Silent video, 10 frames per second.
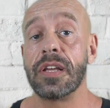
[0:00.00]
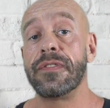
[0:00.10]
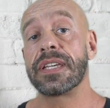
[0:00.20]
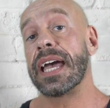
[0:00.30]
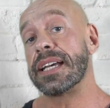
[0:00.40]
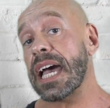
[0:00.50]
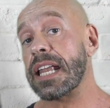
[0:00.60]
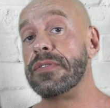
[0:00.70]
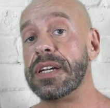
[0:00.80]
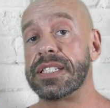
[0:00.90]
If you're getting
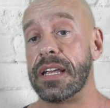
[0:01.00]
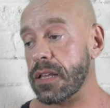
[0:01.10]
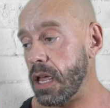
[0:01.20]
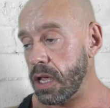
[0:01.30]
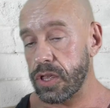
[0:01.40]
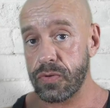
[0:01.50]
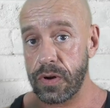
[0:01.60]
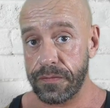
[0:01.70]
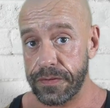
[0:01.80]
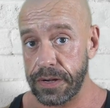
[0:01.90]
calories in
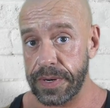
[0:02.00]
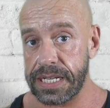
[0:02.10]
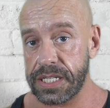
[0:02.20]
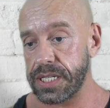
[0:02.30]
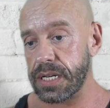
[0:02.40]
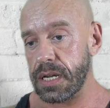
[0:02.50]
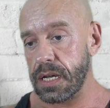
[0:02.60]
through fluids,